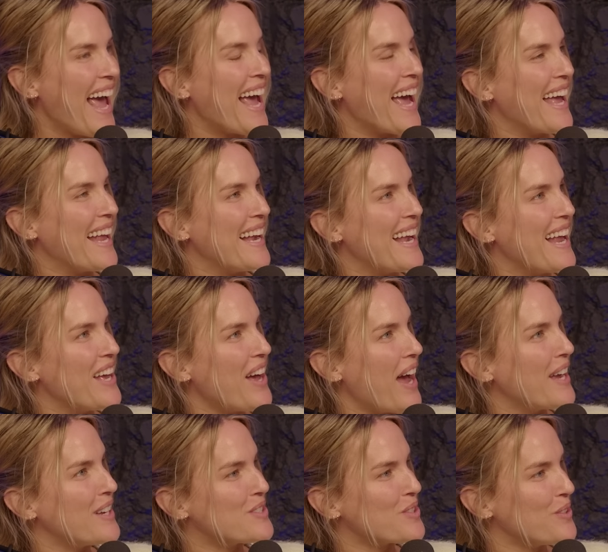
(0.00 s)
and I
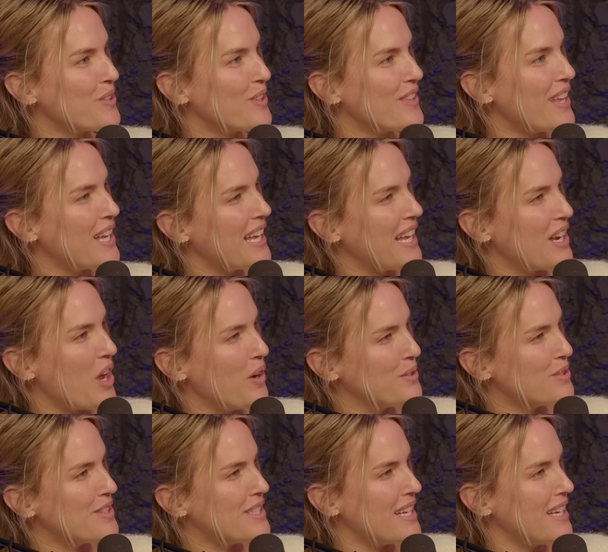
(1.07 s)
had told her that he had
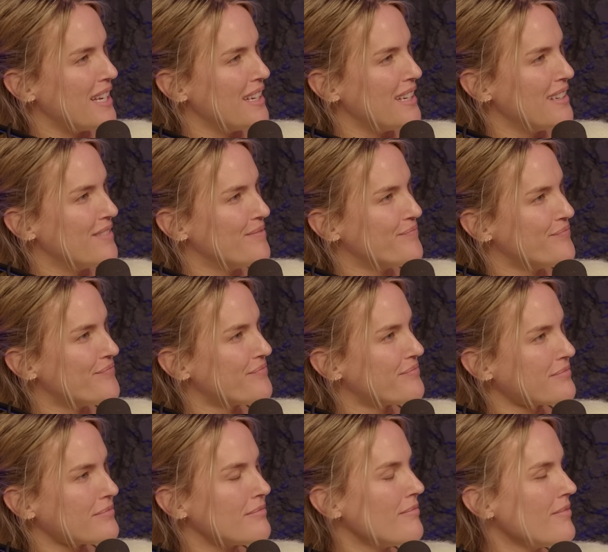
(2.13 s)
hosted
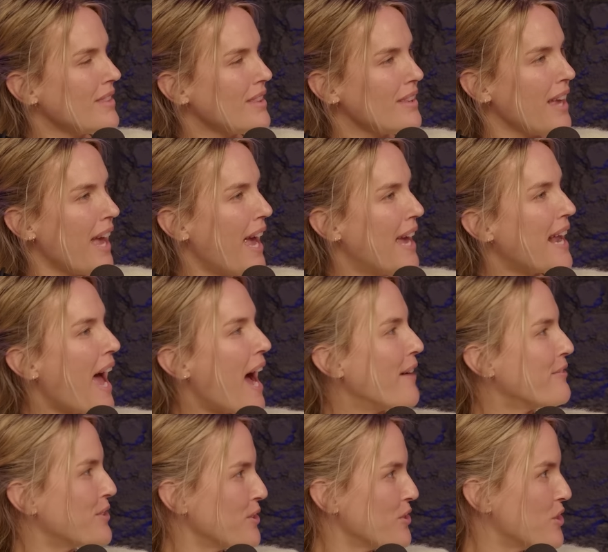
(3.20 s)
an after show. An
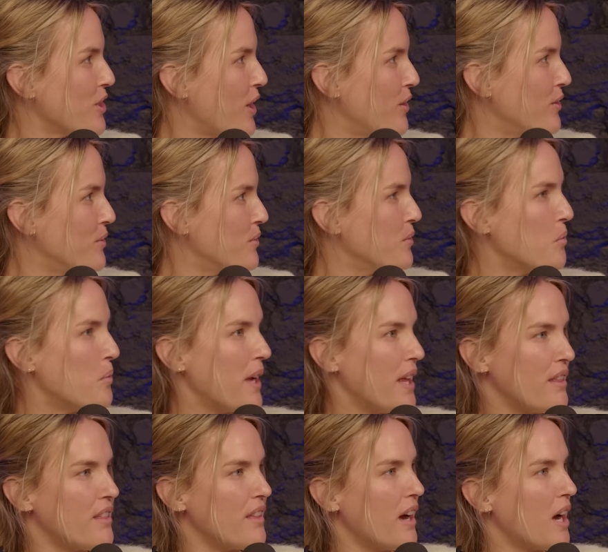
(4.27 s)
after show
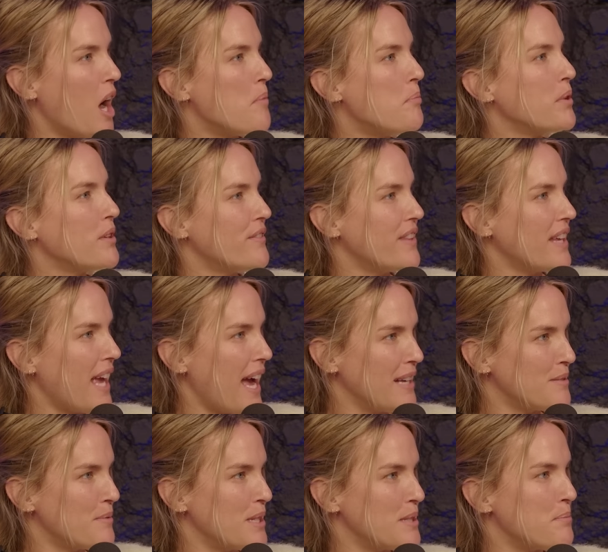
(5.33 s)
with a couple of the
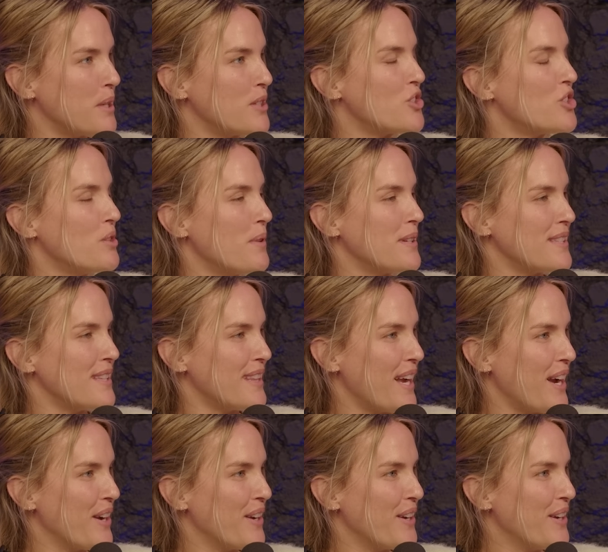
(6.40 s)
castmates, but she Ronnie, wasn't there. Vinny,